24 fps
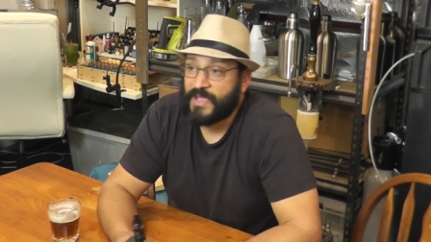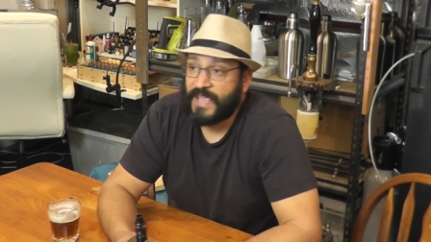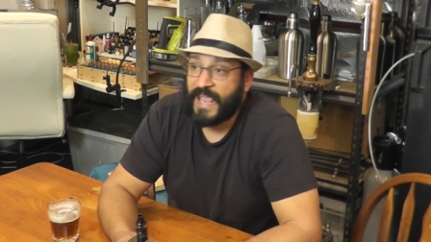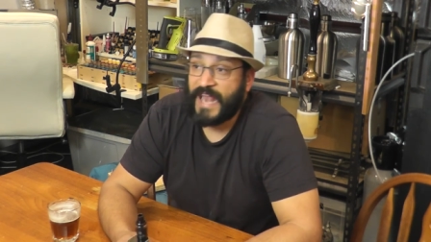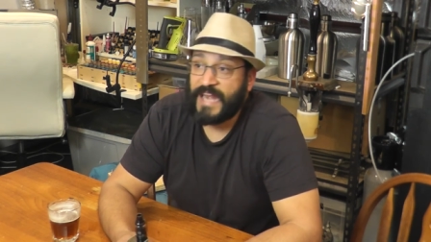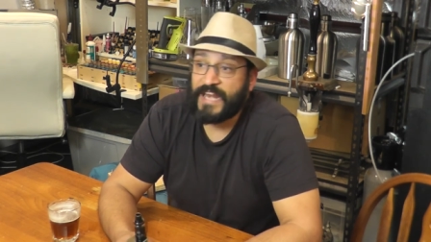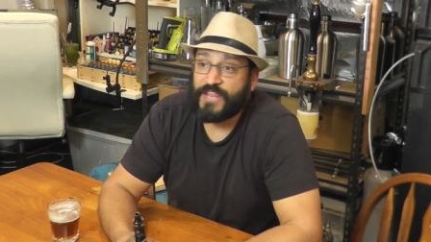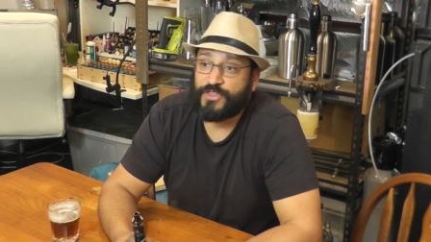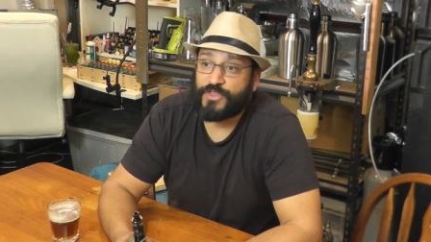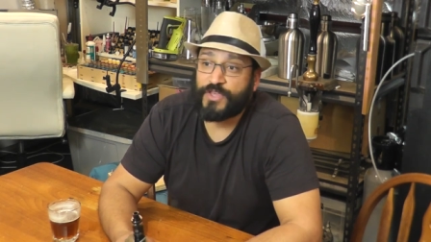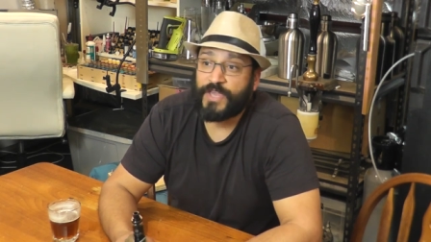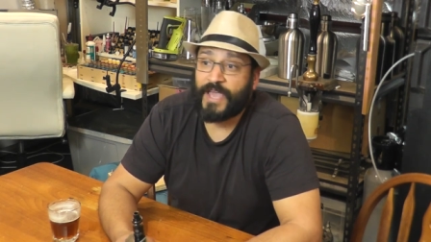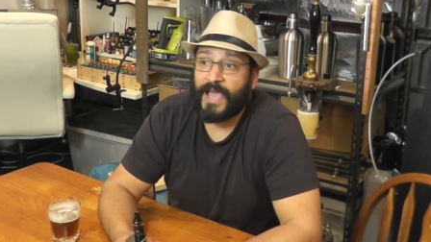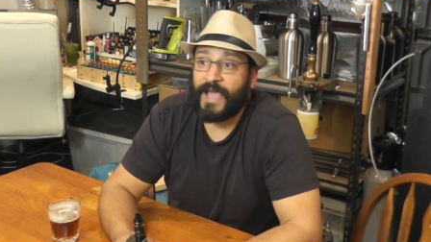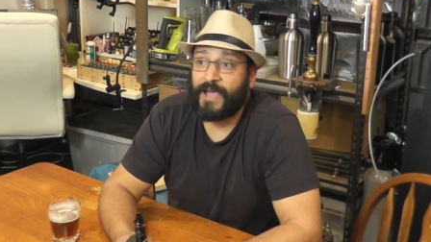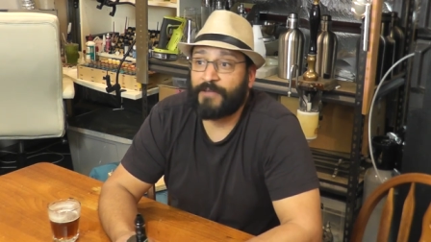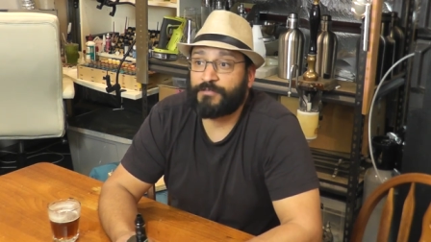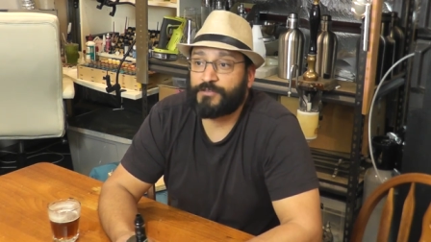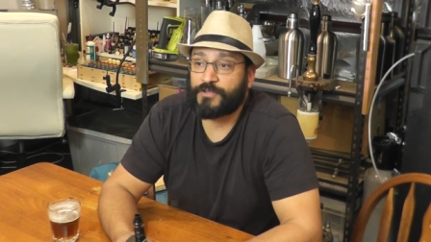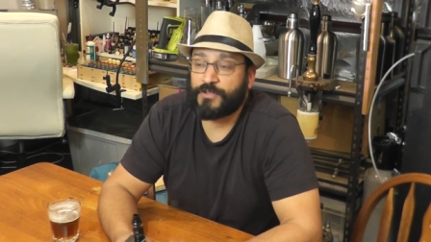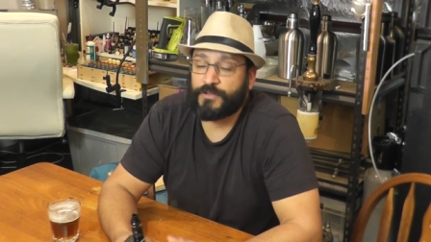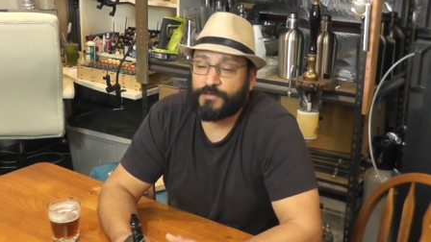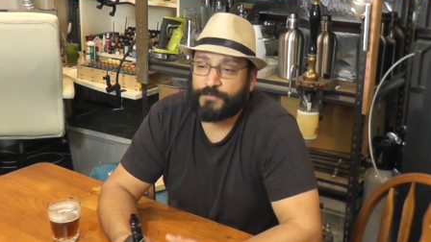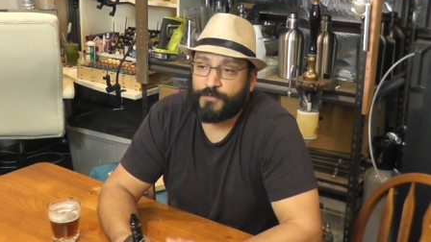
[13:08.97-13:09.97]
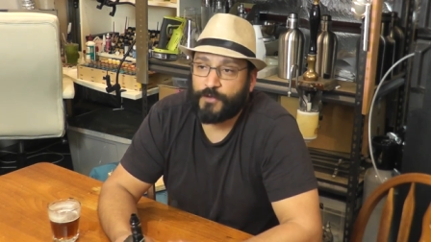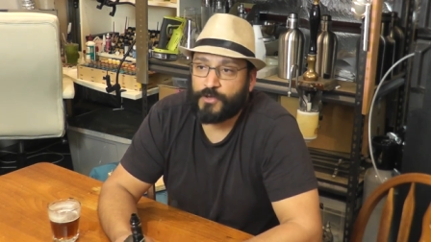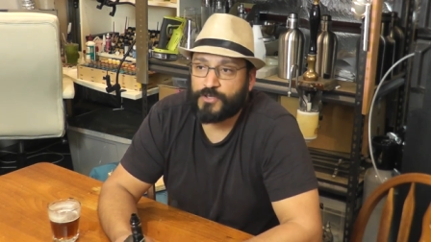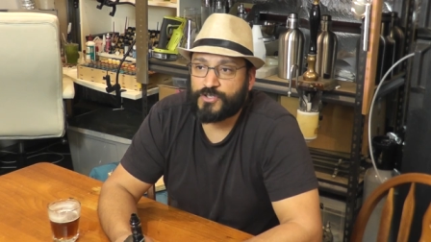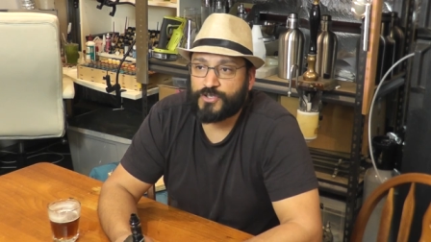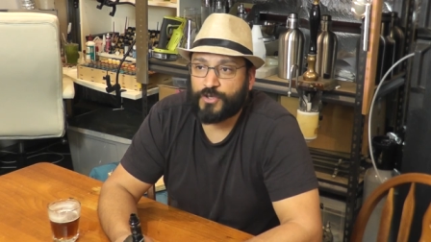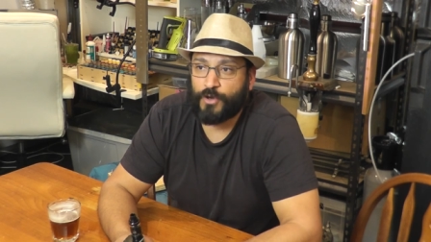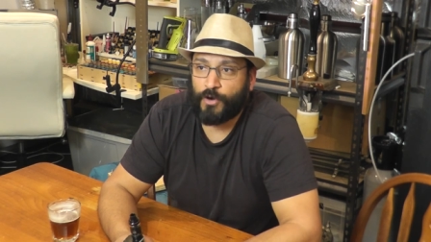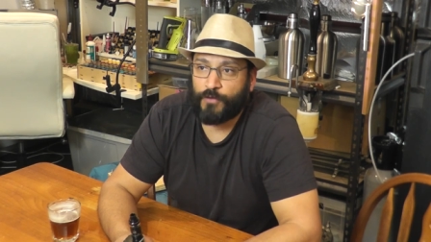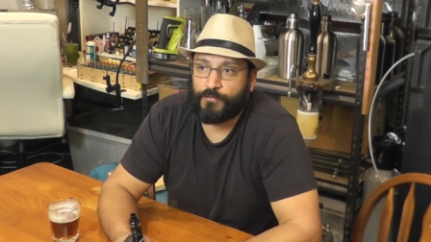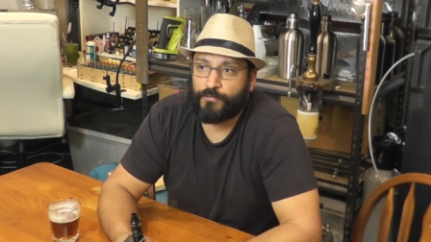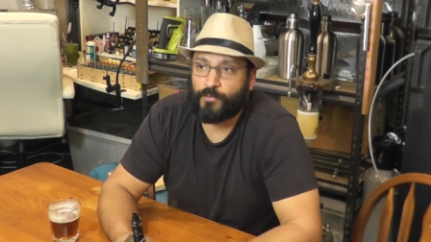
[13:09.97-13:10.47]
anything after the
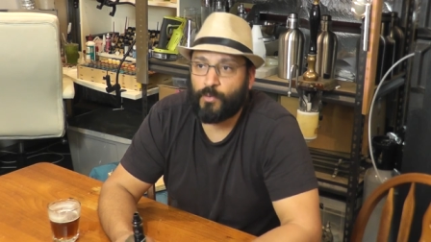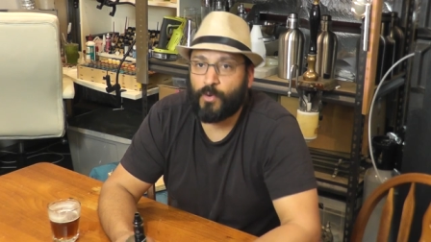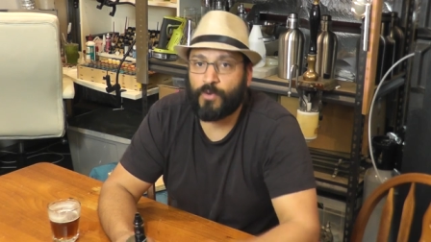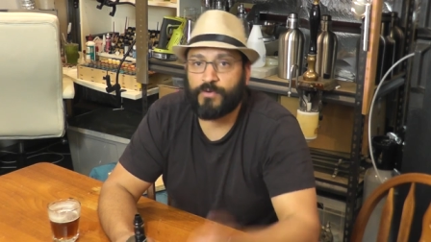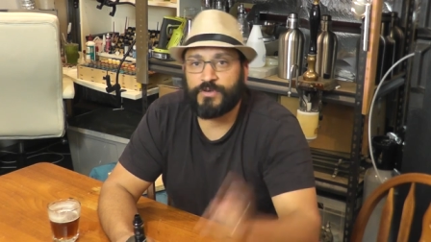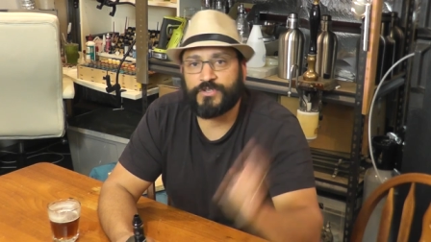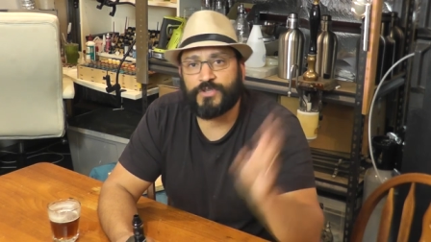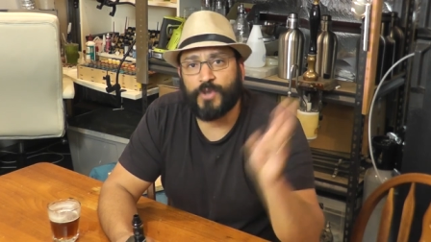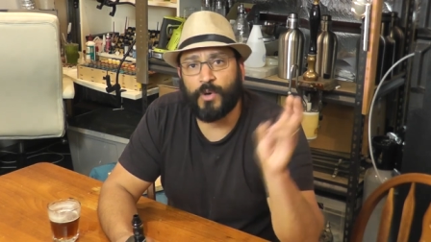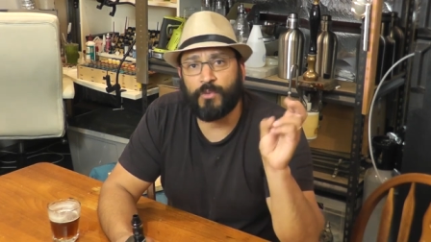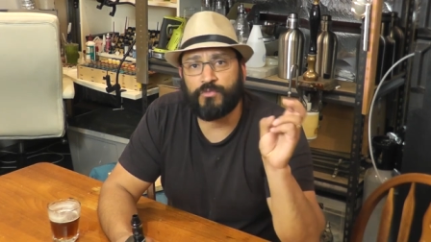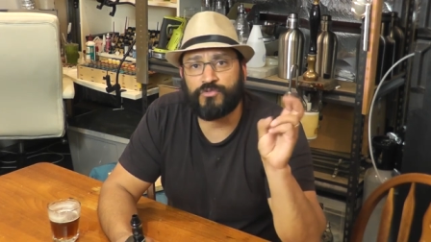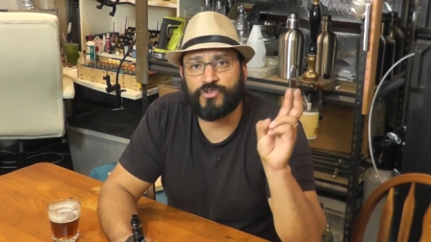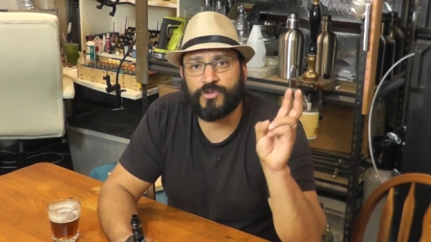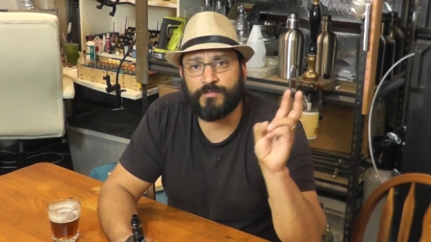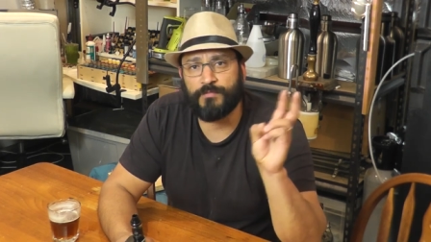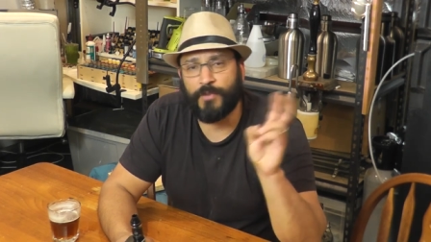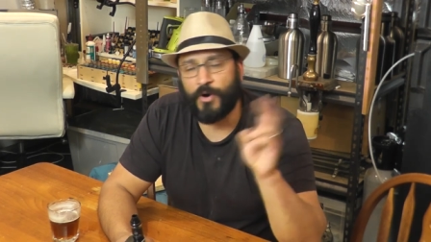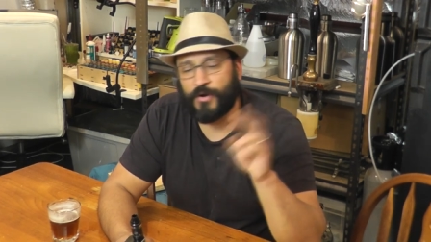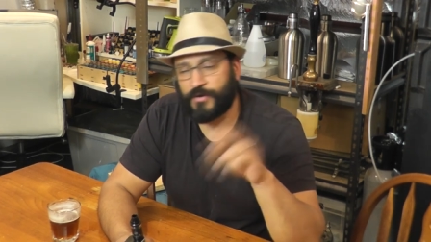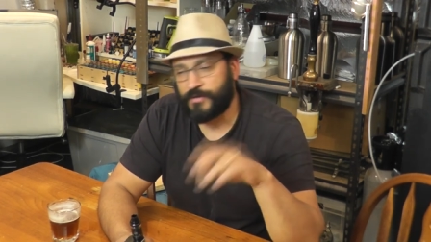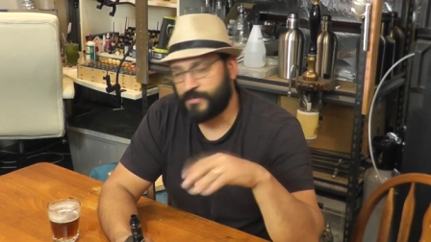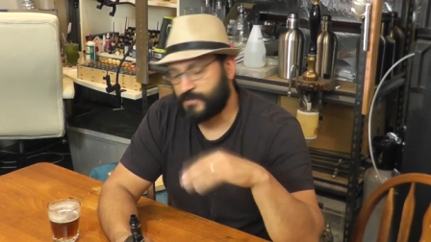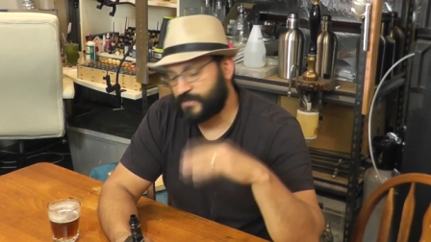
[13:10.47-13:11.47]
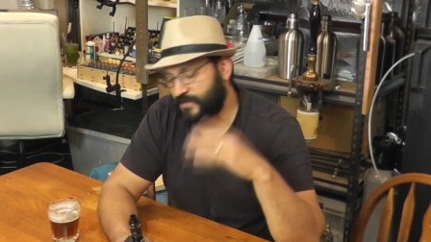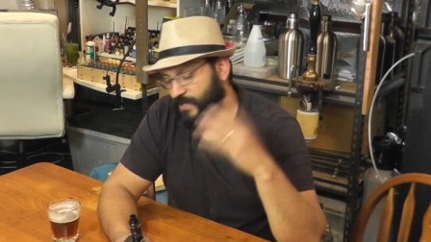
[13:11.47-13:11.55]
first Gulf War is ultra modern.